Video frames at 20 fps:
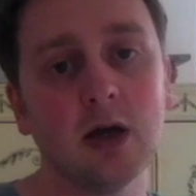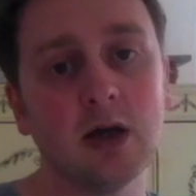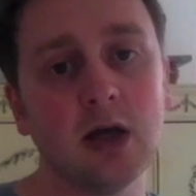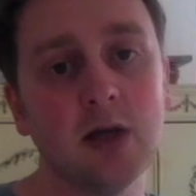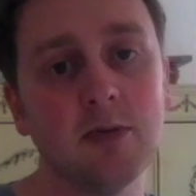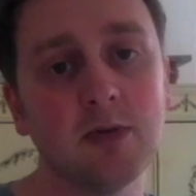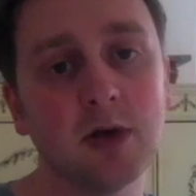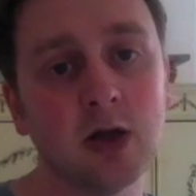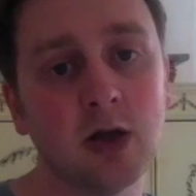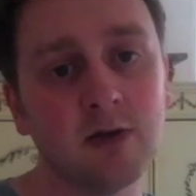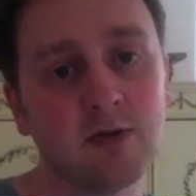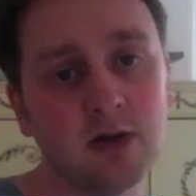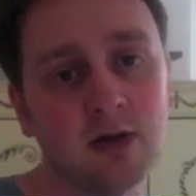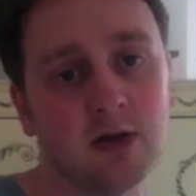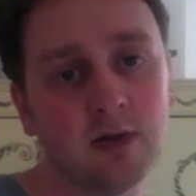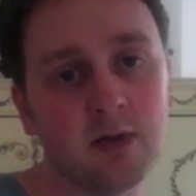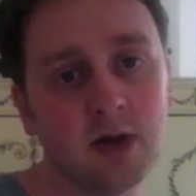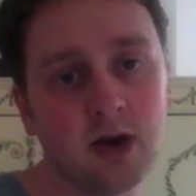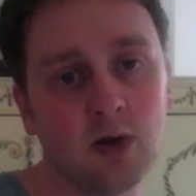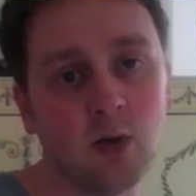keep
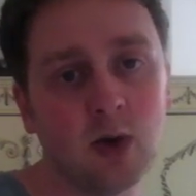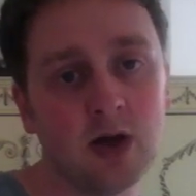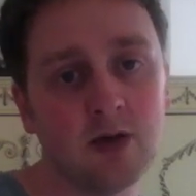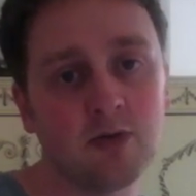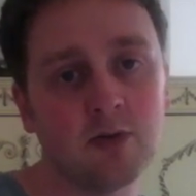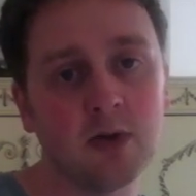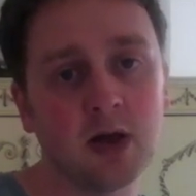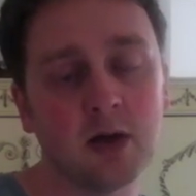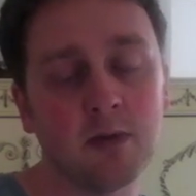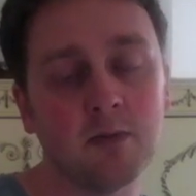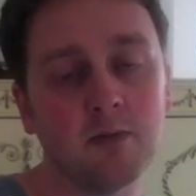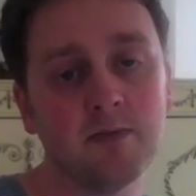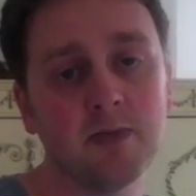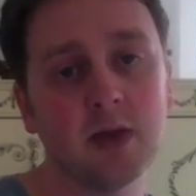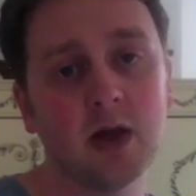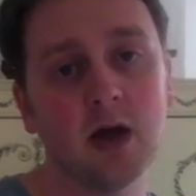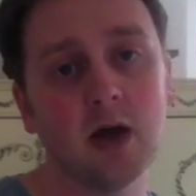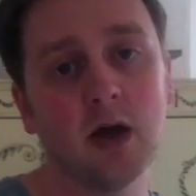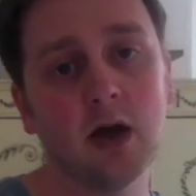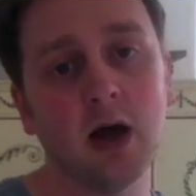Golovkin a bit away from him,
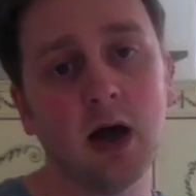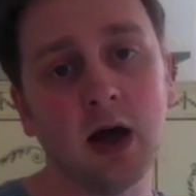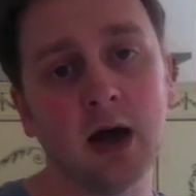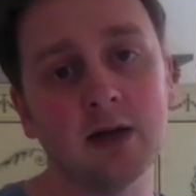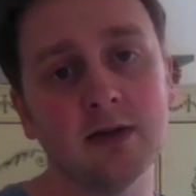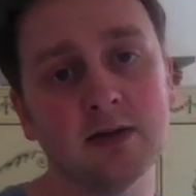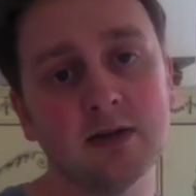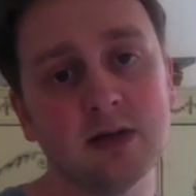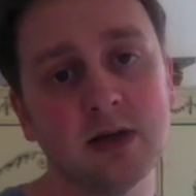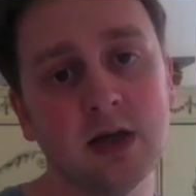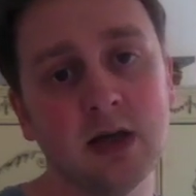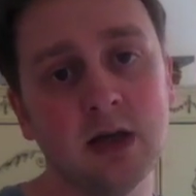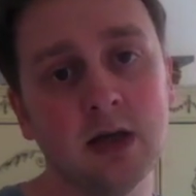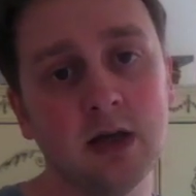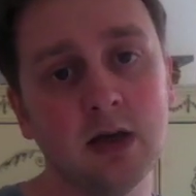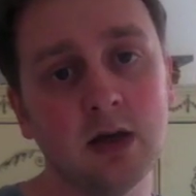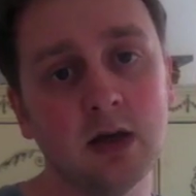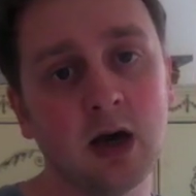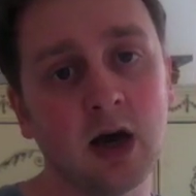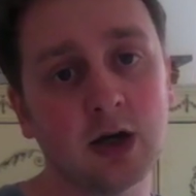and
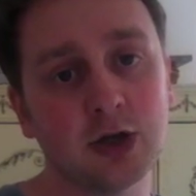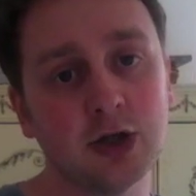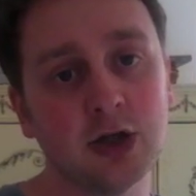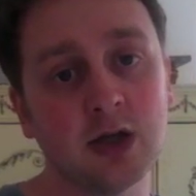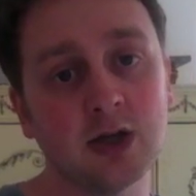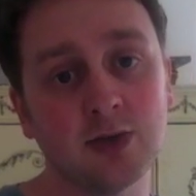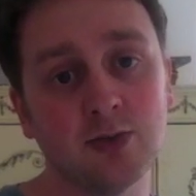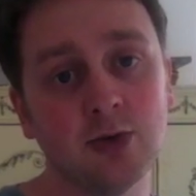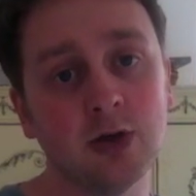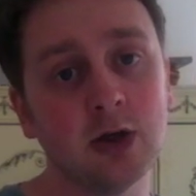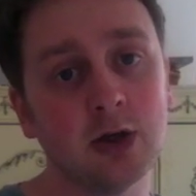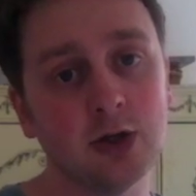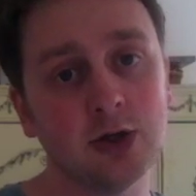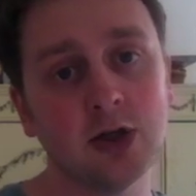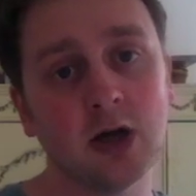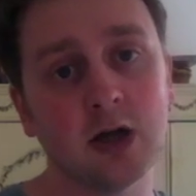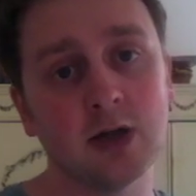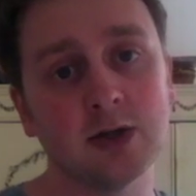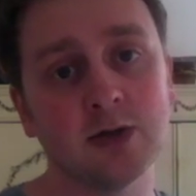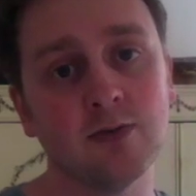he actually has a really good
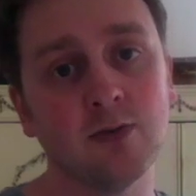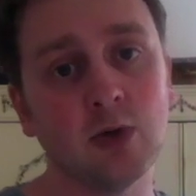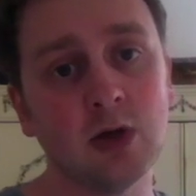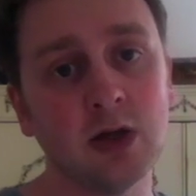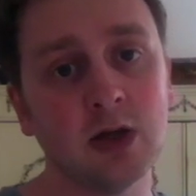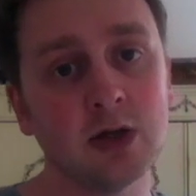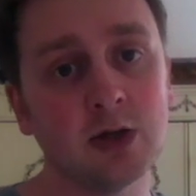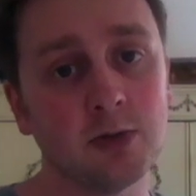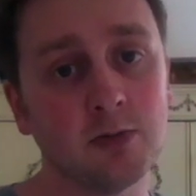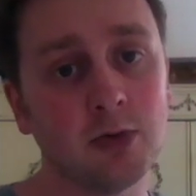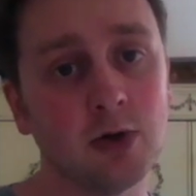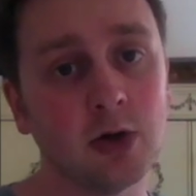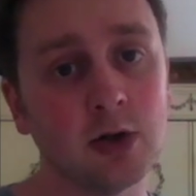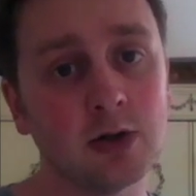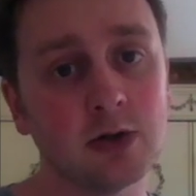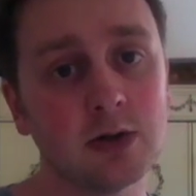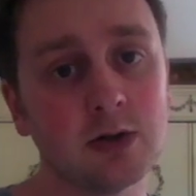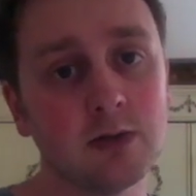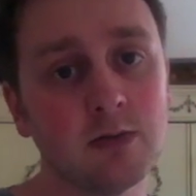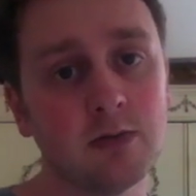chance of winning this on
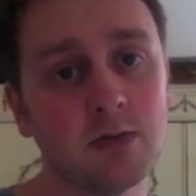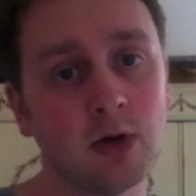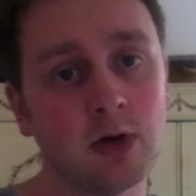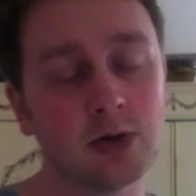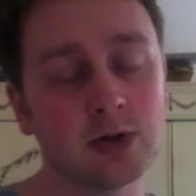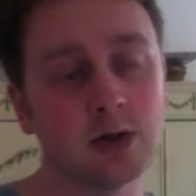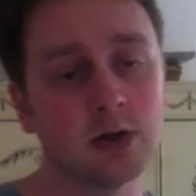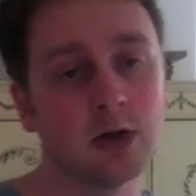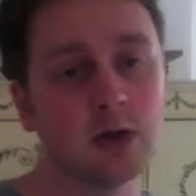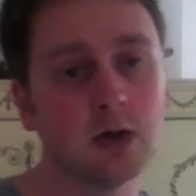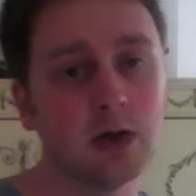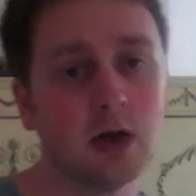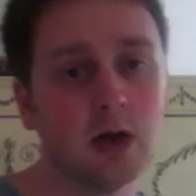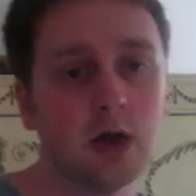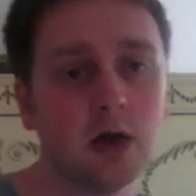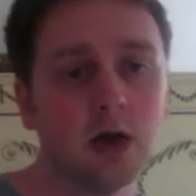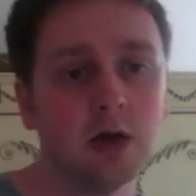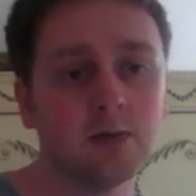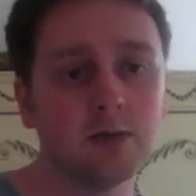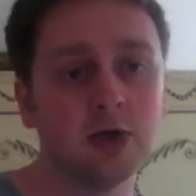points, Proksa,
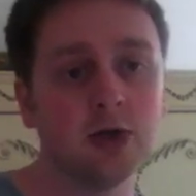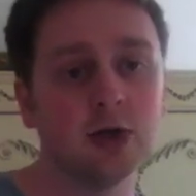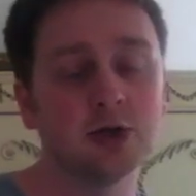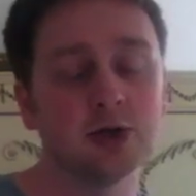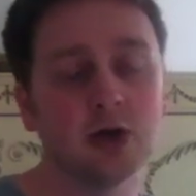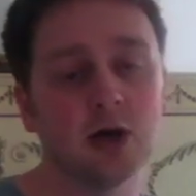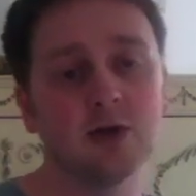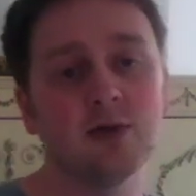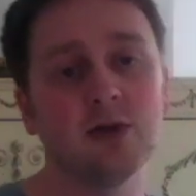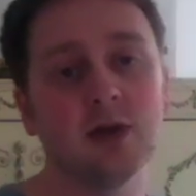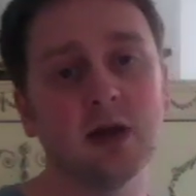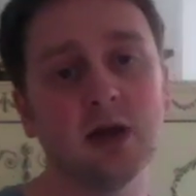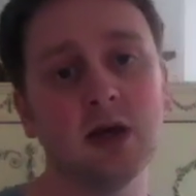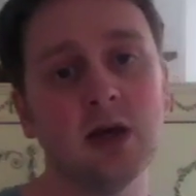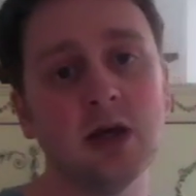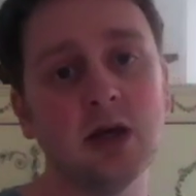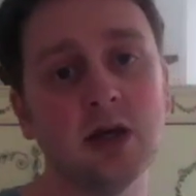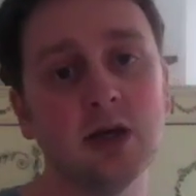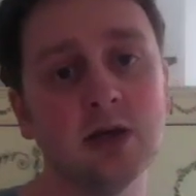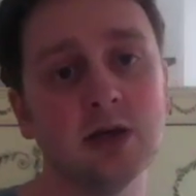because I think
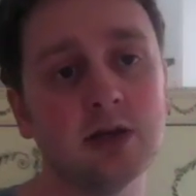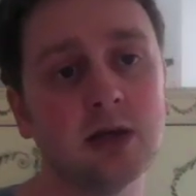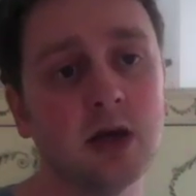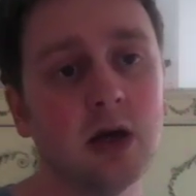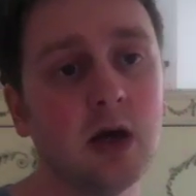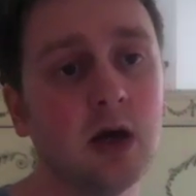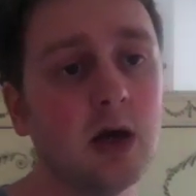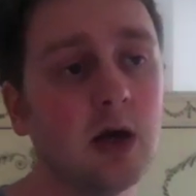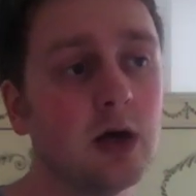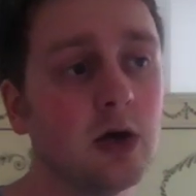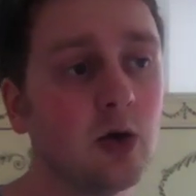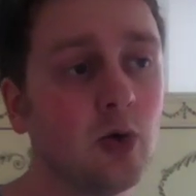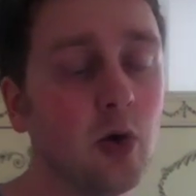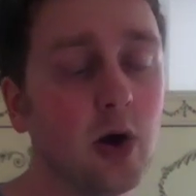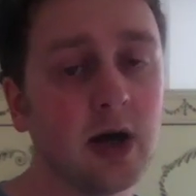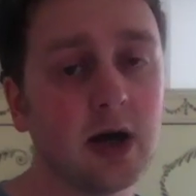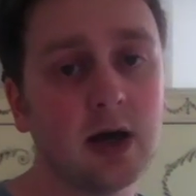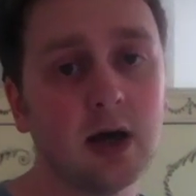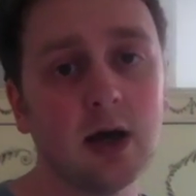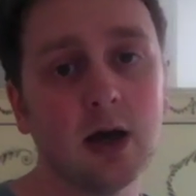he's
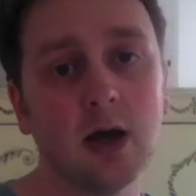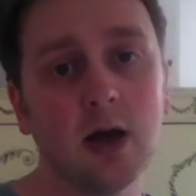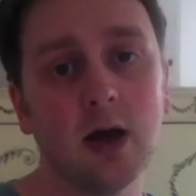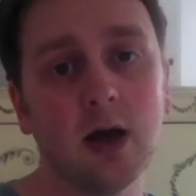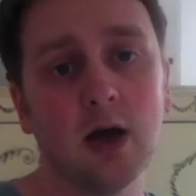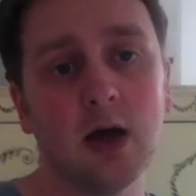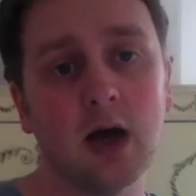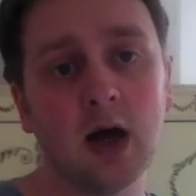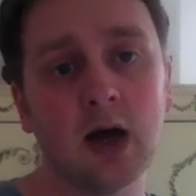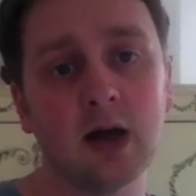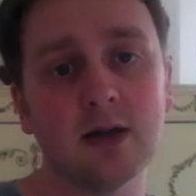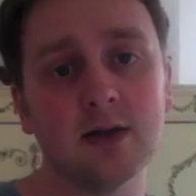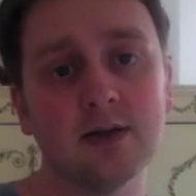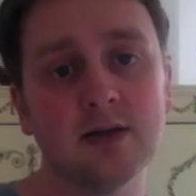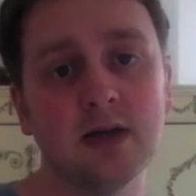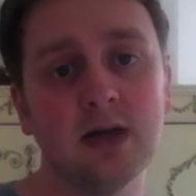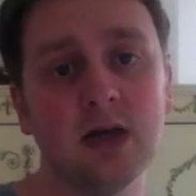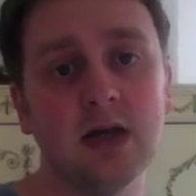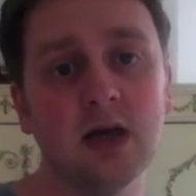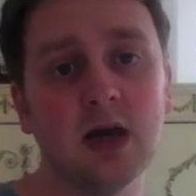quick
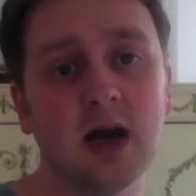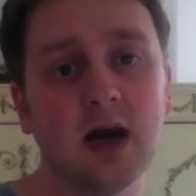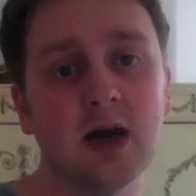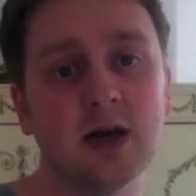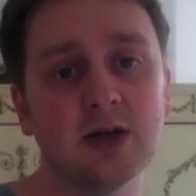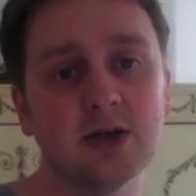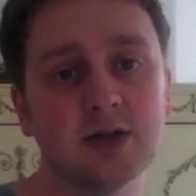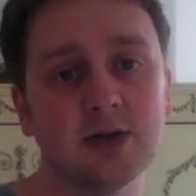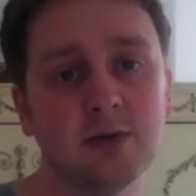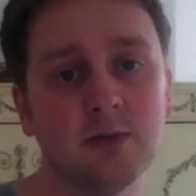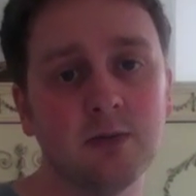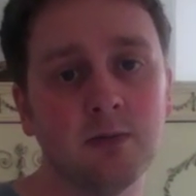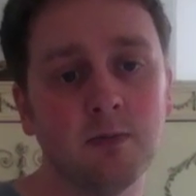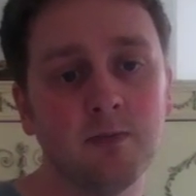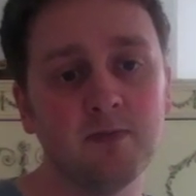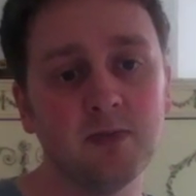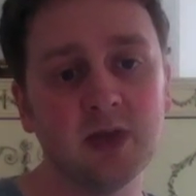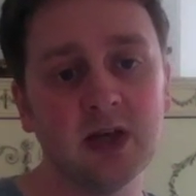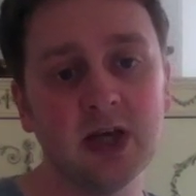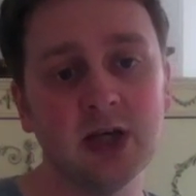and
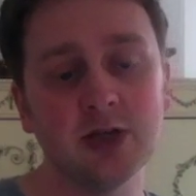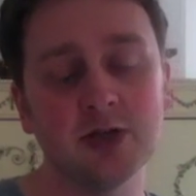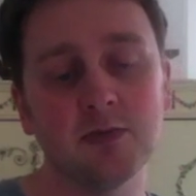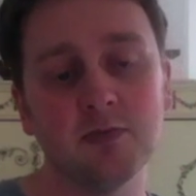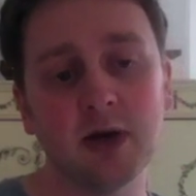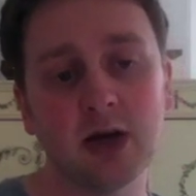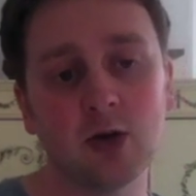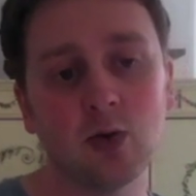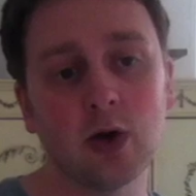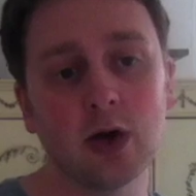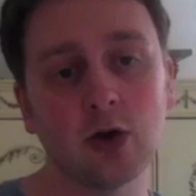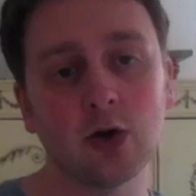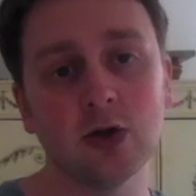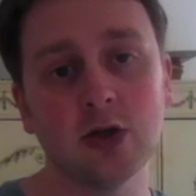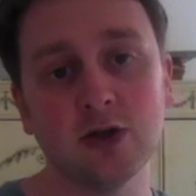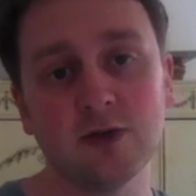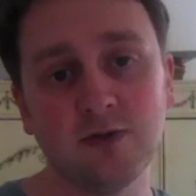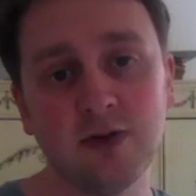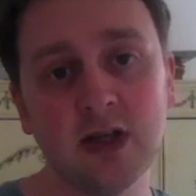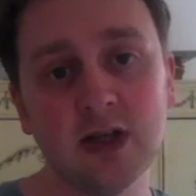he's a bit quicker
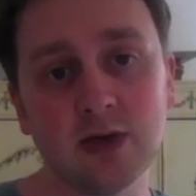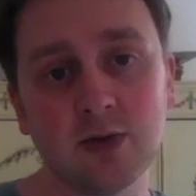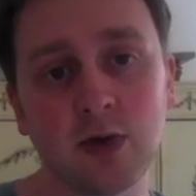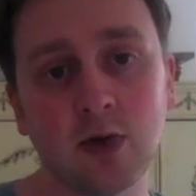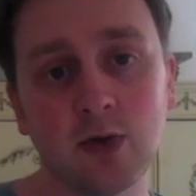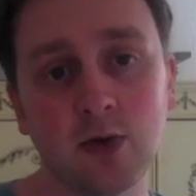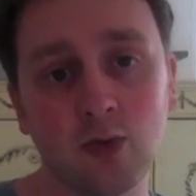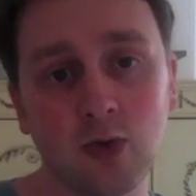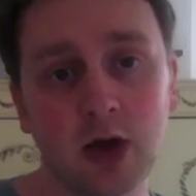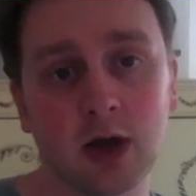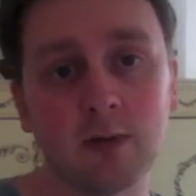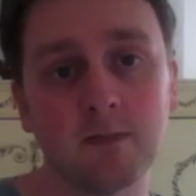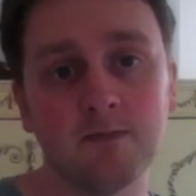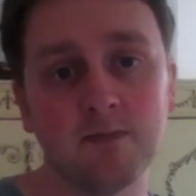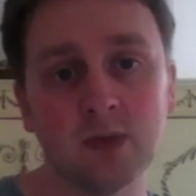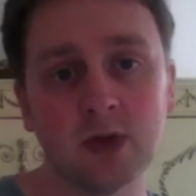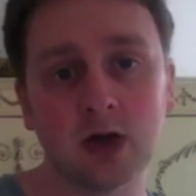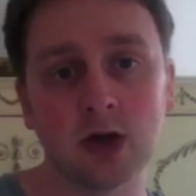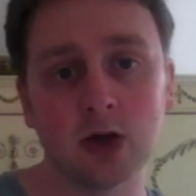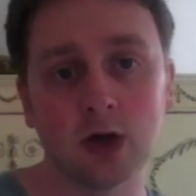on his feet around the ring
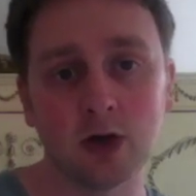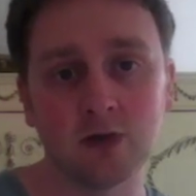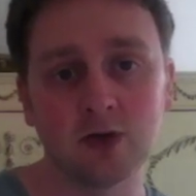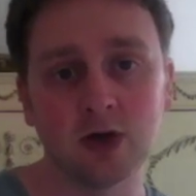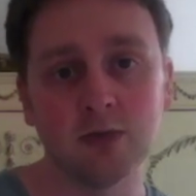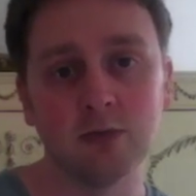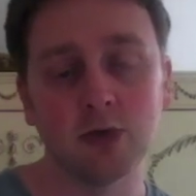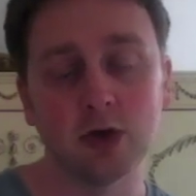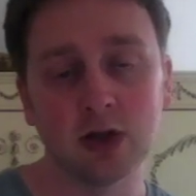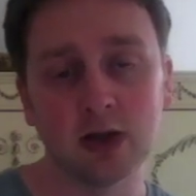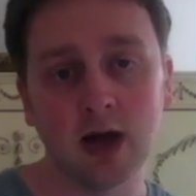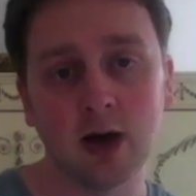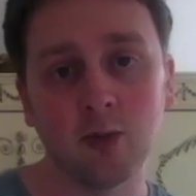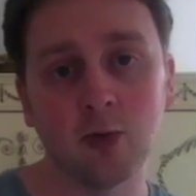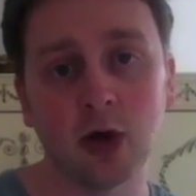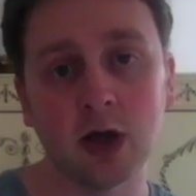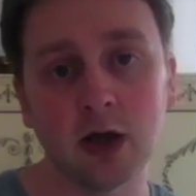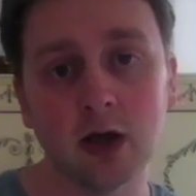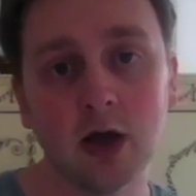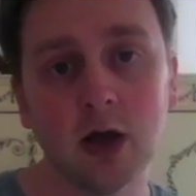than Golovkin, put it
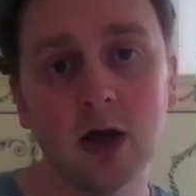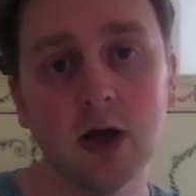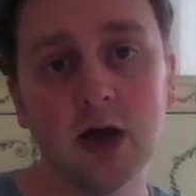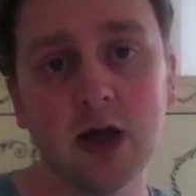that way.